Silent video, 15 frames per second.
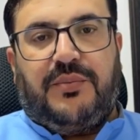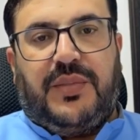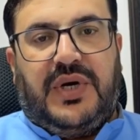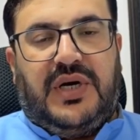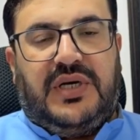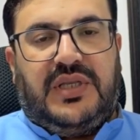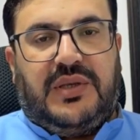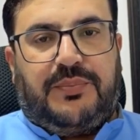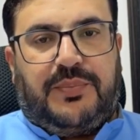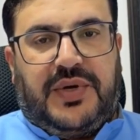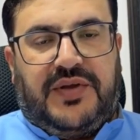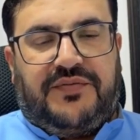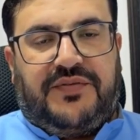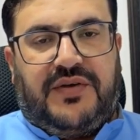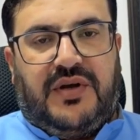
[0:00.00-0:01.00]
but the
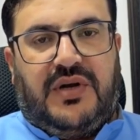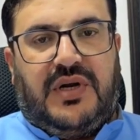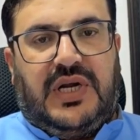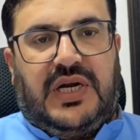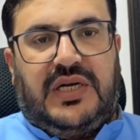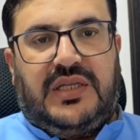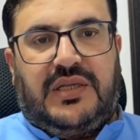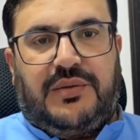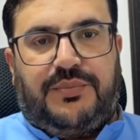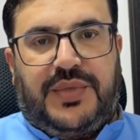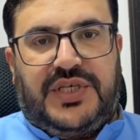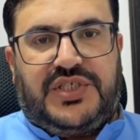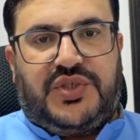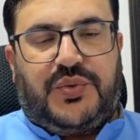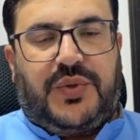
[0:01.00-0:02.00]
prefer and the
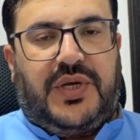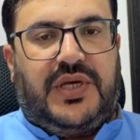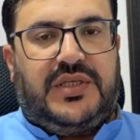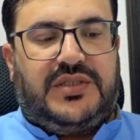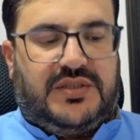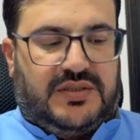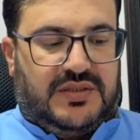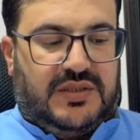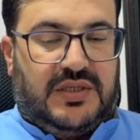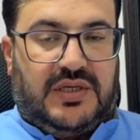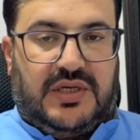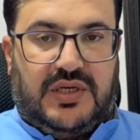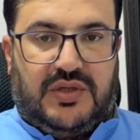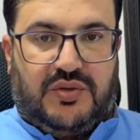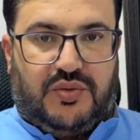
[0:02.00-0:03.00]
best way is
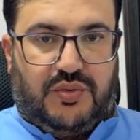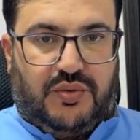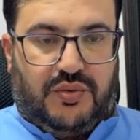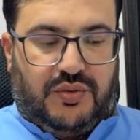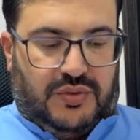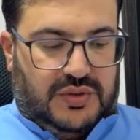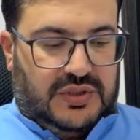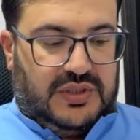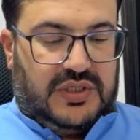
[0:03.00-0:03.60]
to